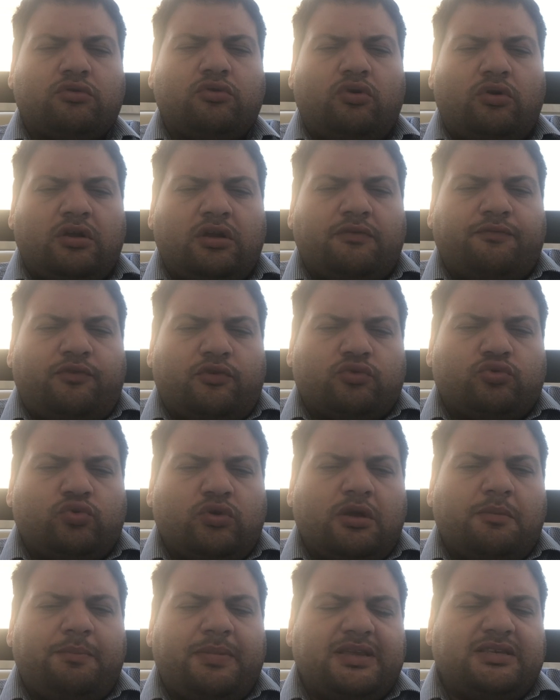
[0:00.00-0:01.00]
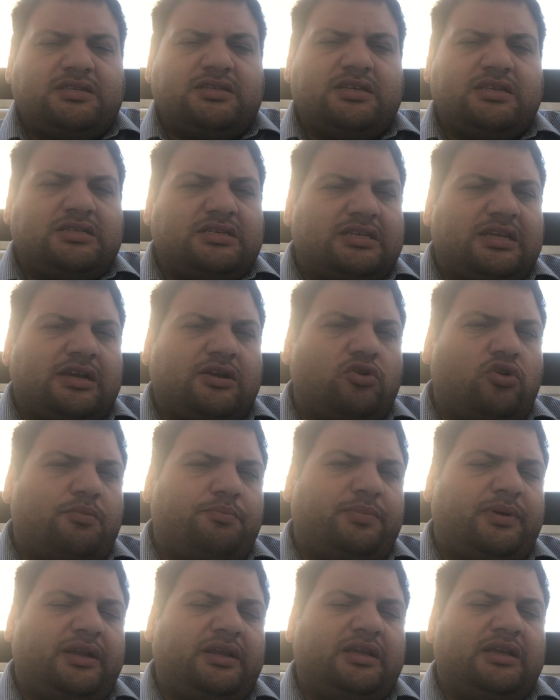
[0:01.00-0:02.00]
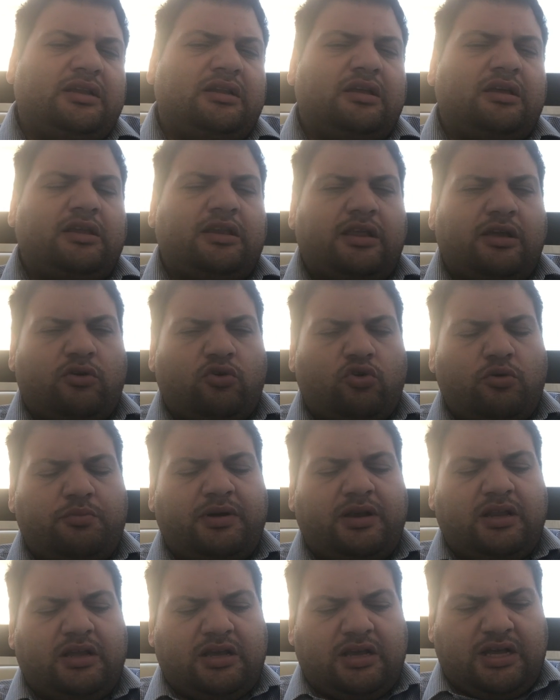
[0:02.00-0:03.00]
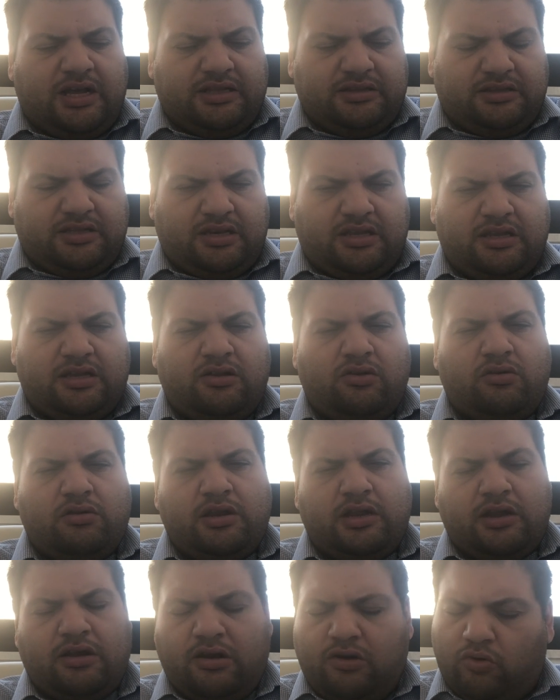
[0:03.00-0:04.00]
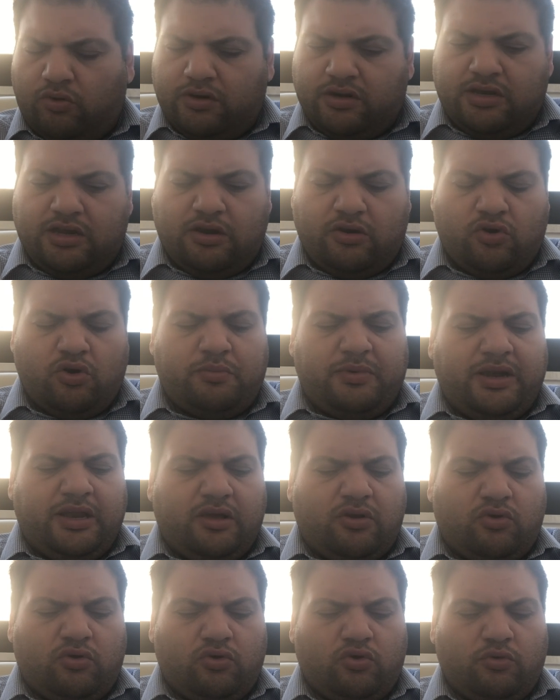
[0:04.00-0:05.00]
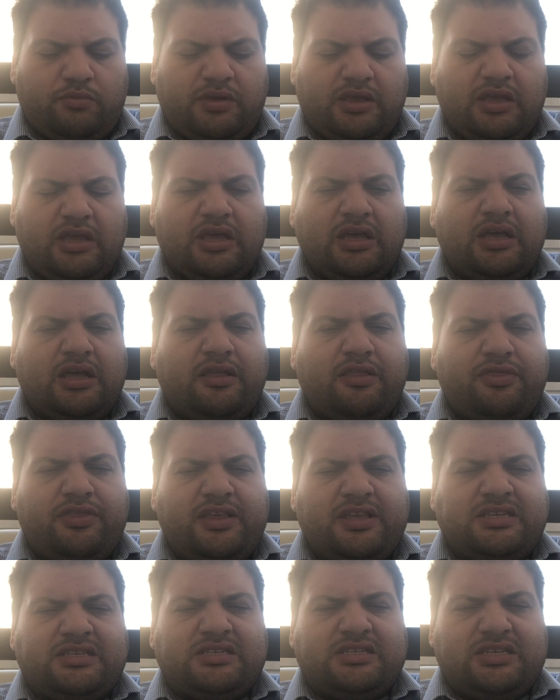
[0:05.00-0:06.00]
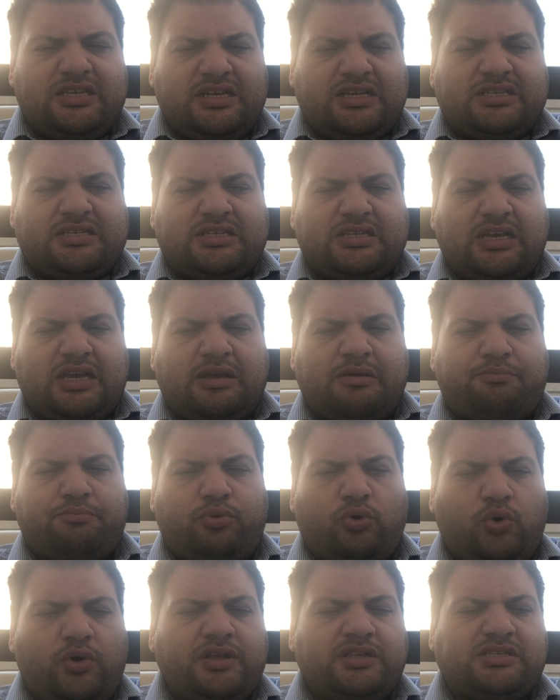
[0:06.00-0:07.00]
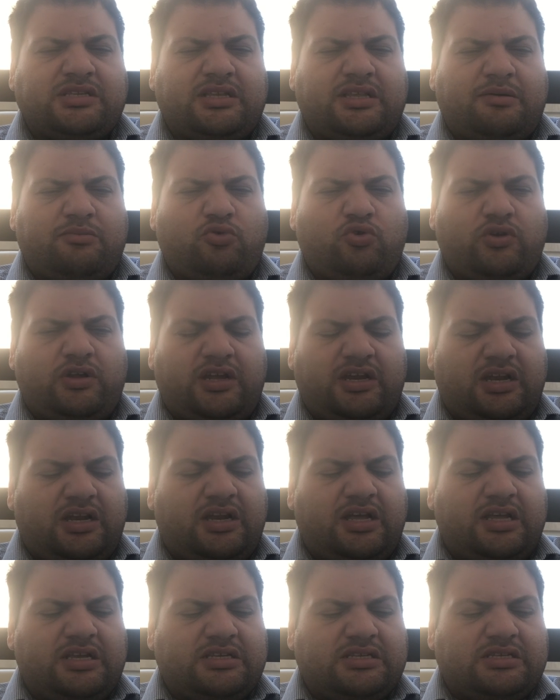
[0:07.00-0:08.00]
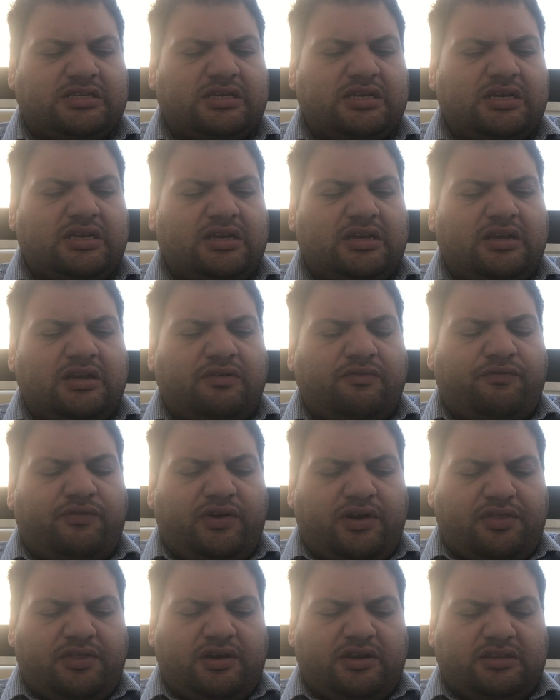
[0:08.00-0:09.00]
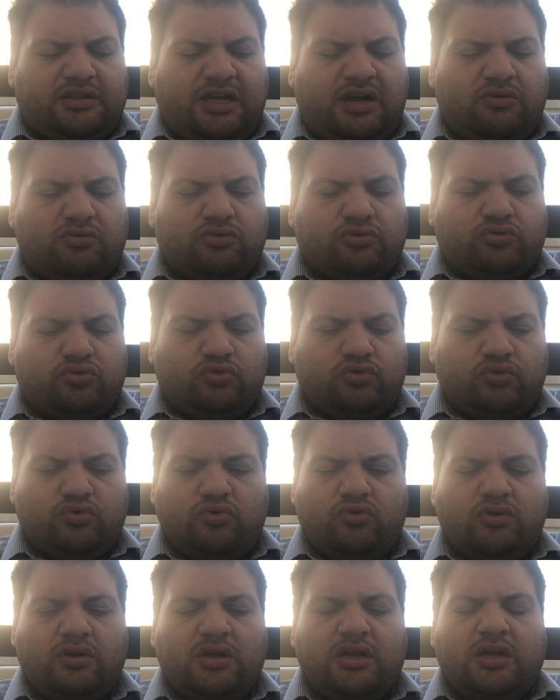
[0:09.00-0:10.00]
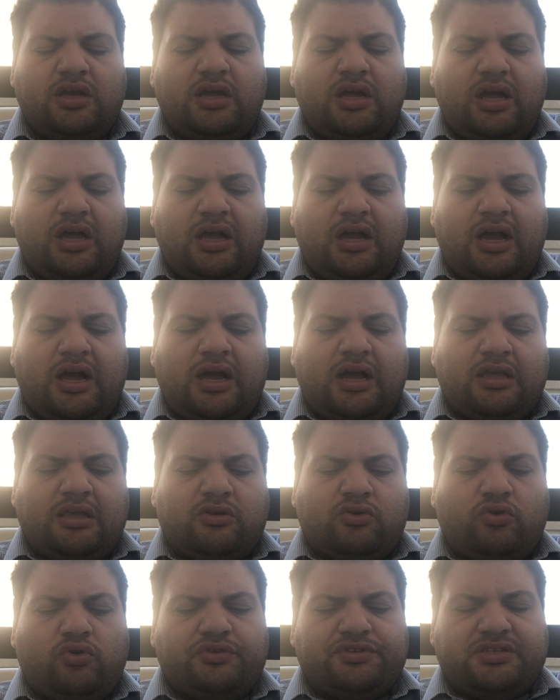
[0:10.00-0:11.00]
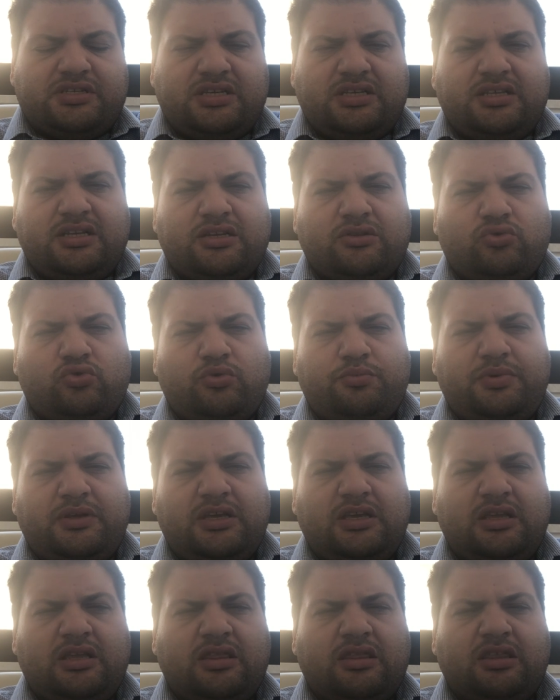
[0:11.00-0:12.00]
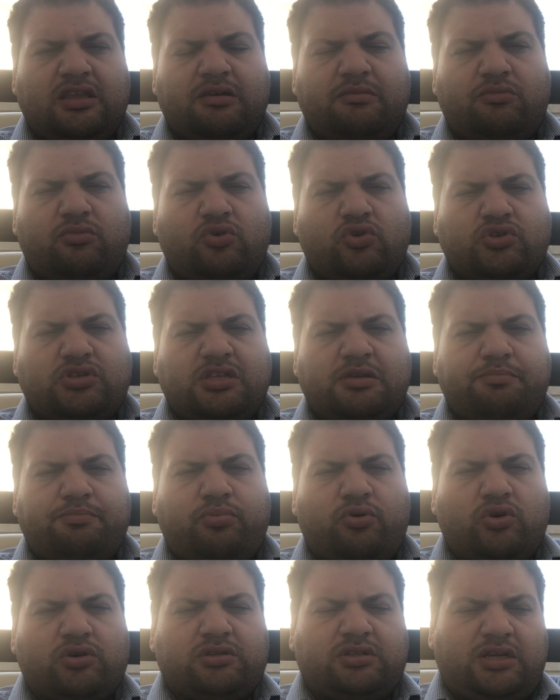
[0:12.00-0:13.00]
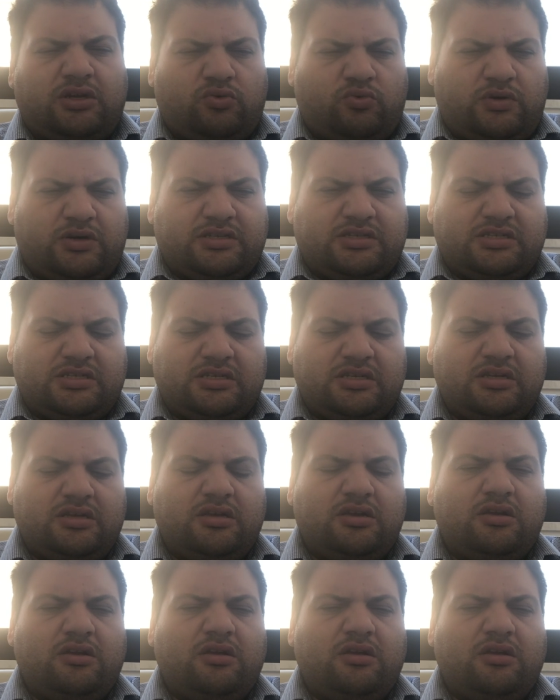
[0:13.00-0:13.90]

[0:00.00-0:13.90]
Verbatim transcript: going for doing business in a global in a global country, you know, in a, or in a global economy. These six uh, points that I'm going to analyze further down to you, I consider to be the most important ones.